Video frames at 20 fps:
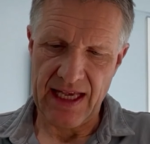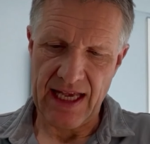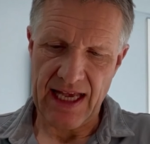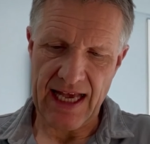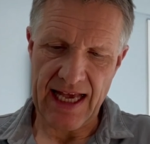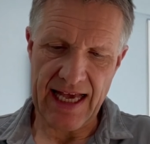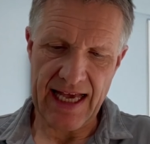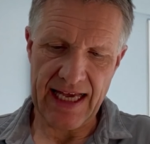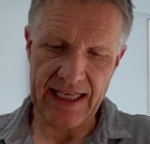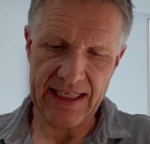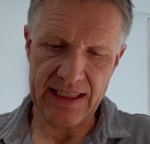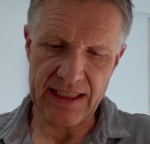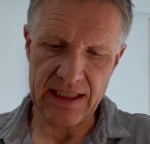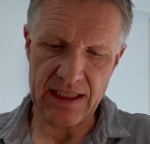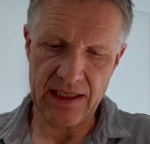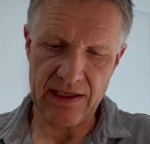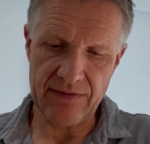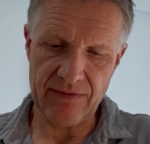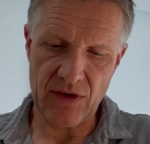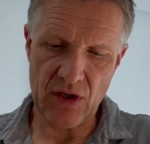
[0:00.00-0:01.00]
And
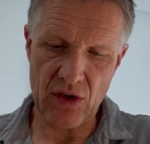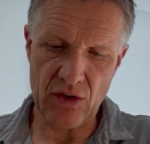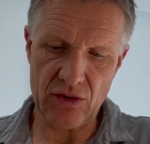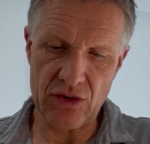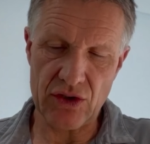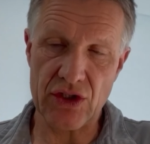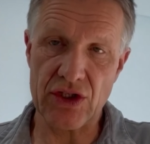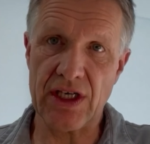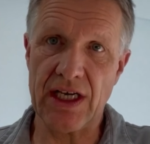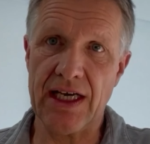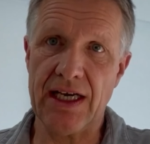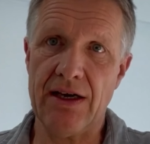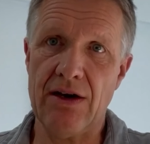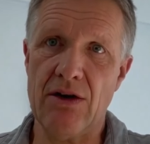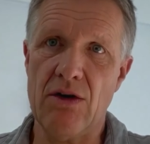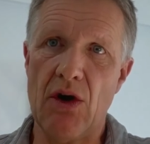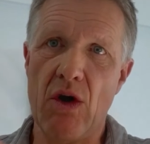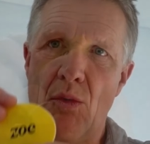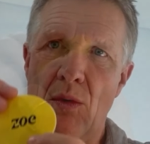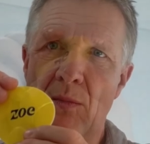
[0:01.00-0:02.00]
I've got now
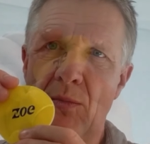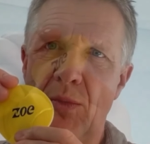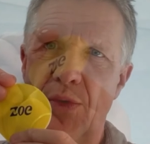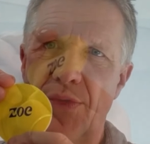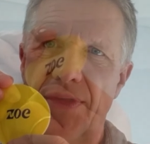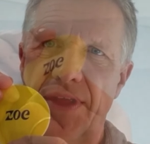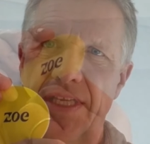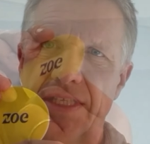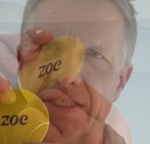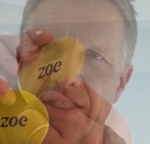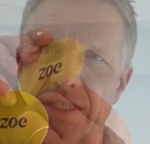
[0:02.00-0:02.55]
one more thing to